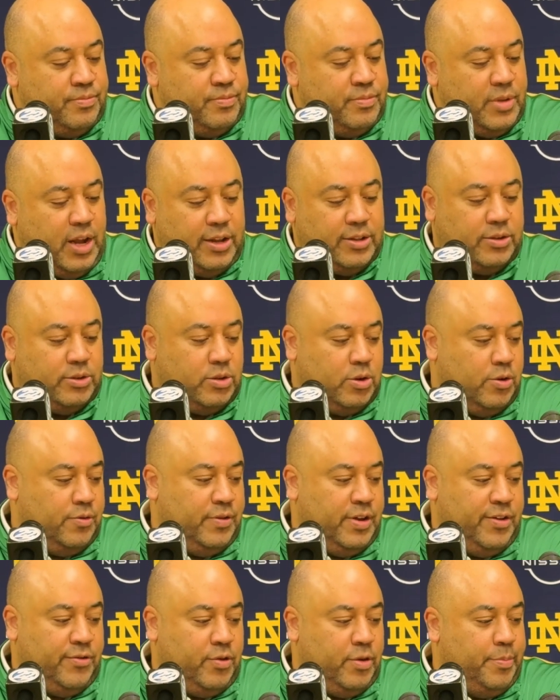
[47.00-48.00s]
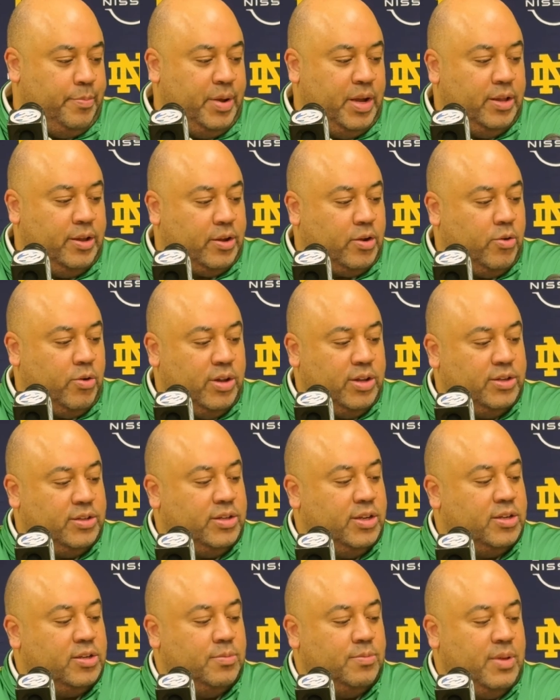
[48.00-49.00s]
I deserve every bit of
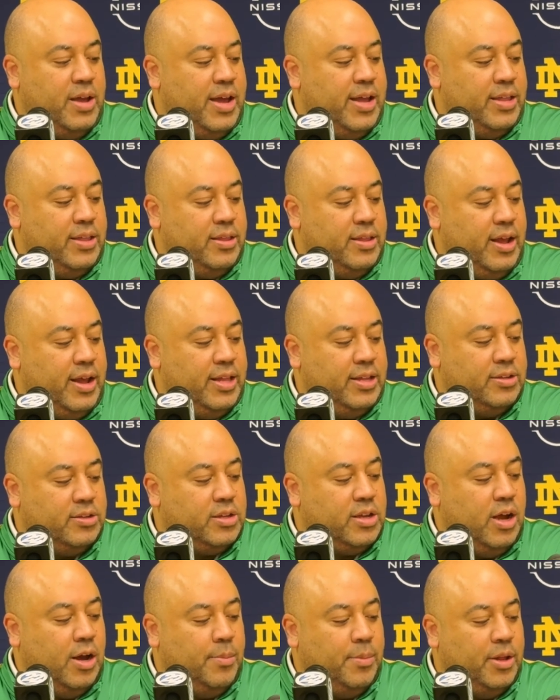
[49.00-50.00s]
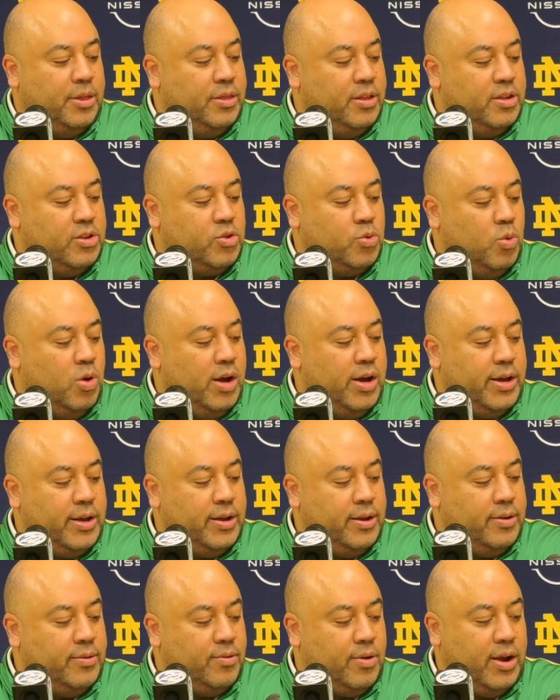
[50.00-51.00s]
criticism that is coming this way,
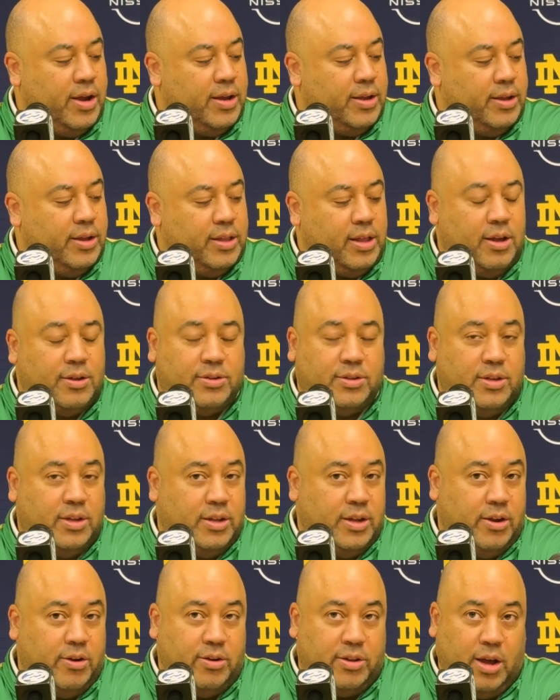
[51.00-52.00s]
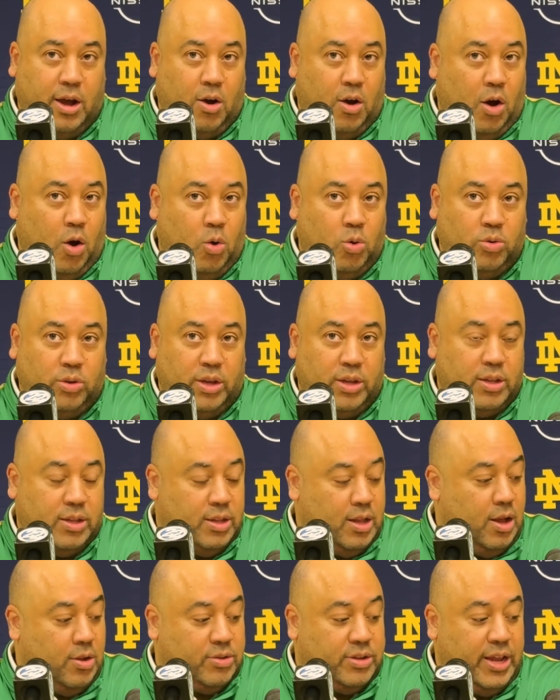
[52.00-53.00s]
right? And I'll sit here and I'll own it
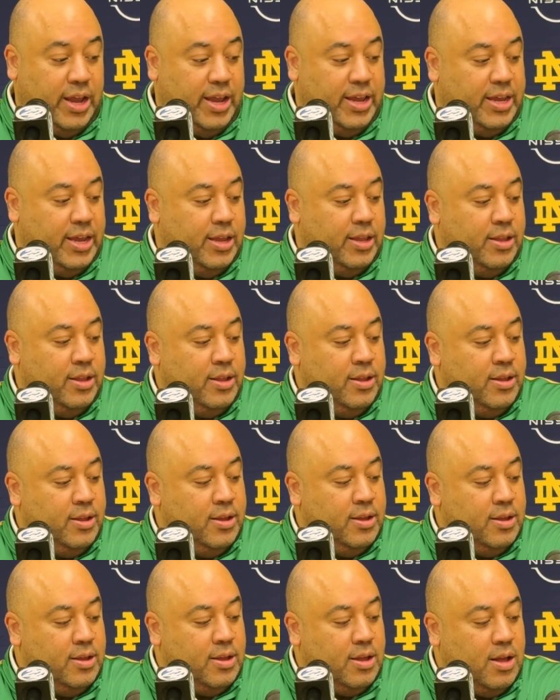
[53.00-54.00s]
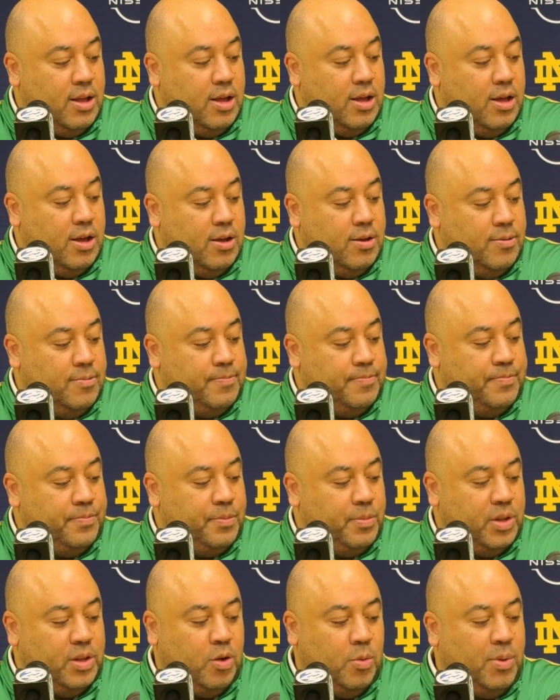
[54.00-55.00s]
and I'll take it.
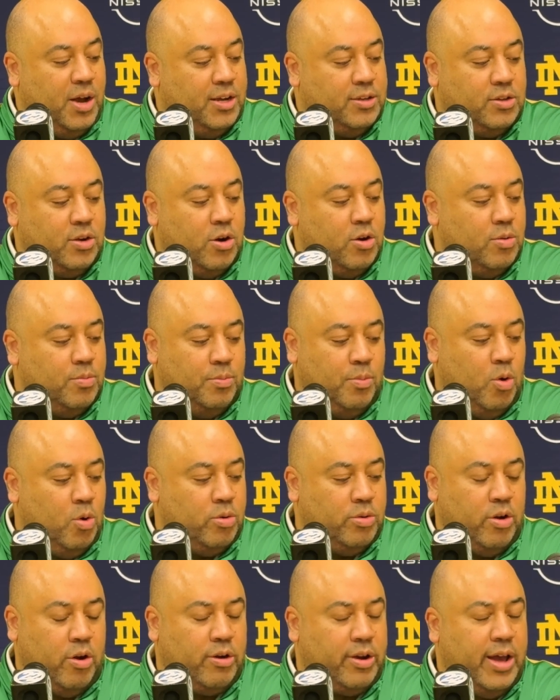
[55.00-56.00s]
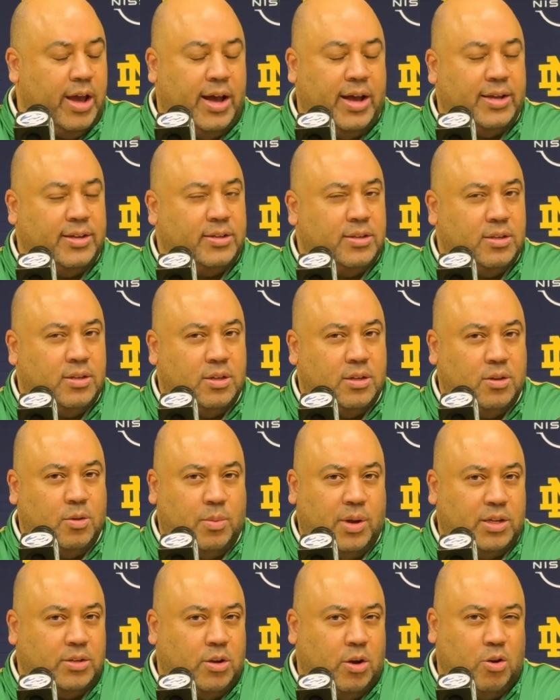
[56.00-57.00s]
But nobody's hurting more than our guys.
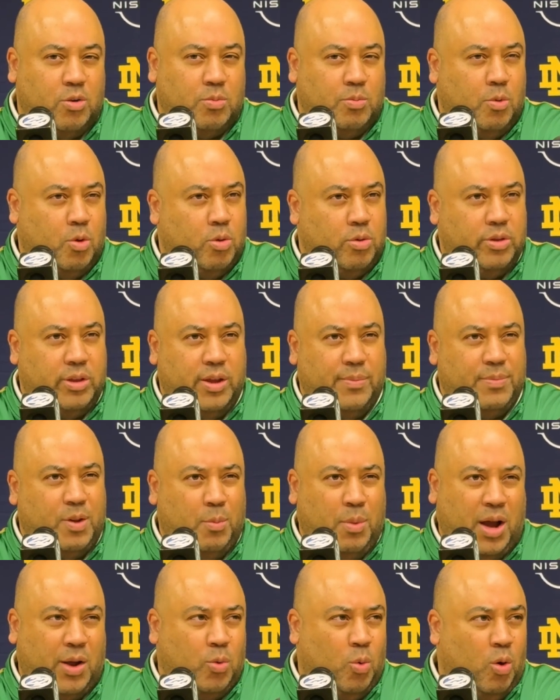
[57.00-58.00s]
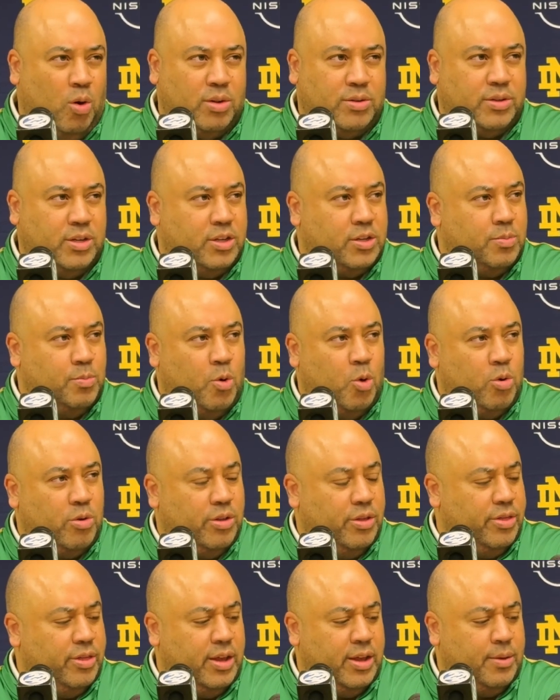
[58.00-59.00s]
Nobody's hurting more than them. Nobody wants this more
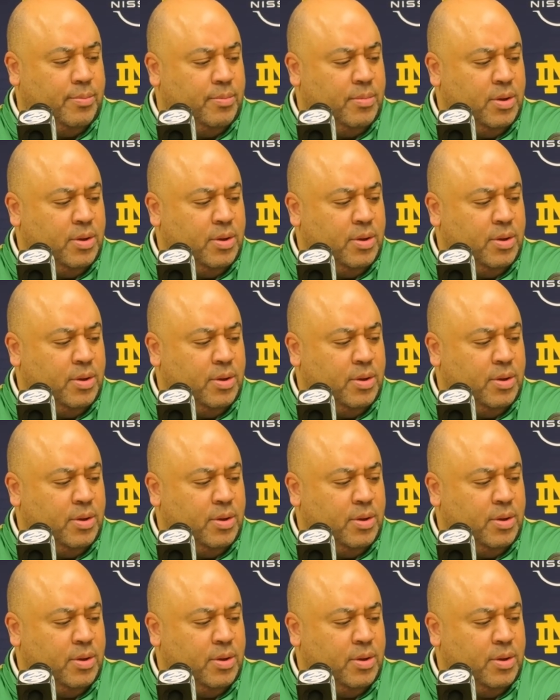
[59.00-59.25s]
than them.